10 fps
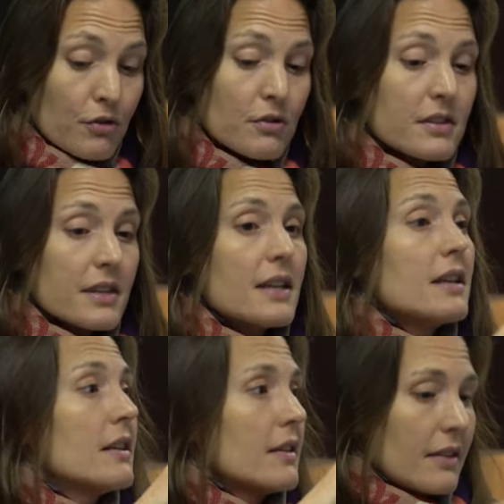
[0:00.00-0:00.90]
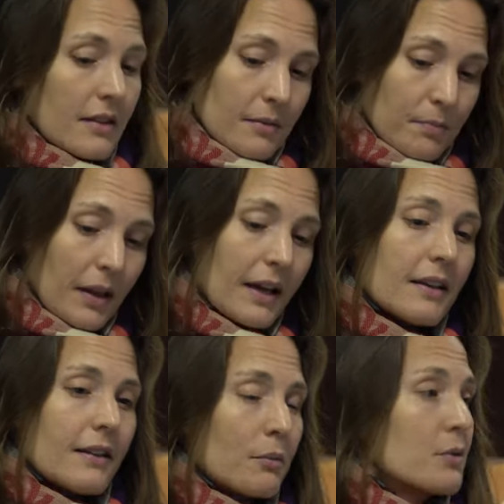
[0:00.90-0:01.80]
you could see the
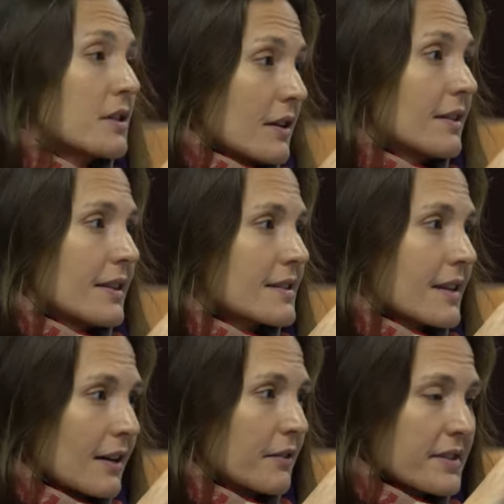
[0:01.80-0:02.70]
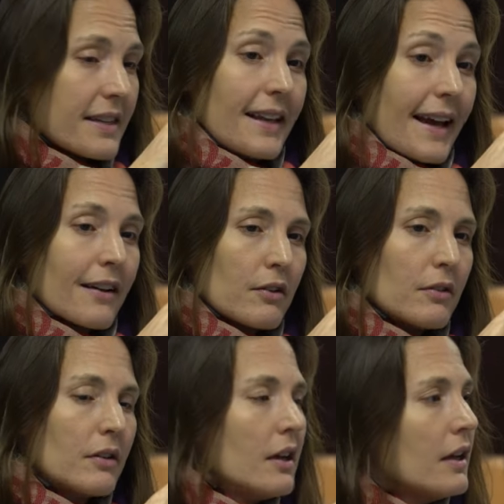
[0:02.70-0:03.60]
plane was at this kind of silly
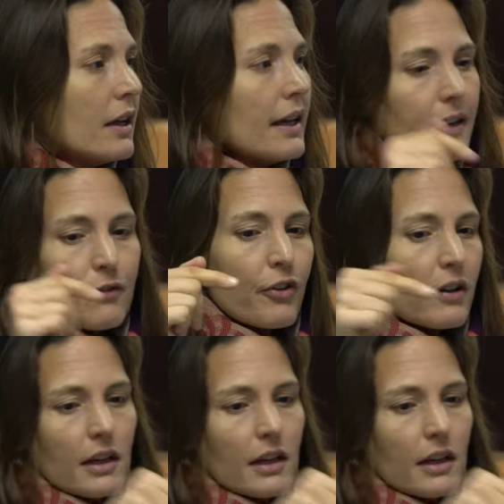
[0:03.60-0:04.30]
angle, it felt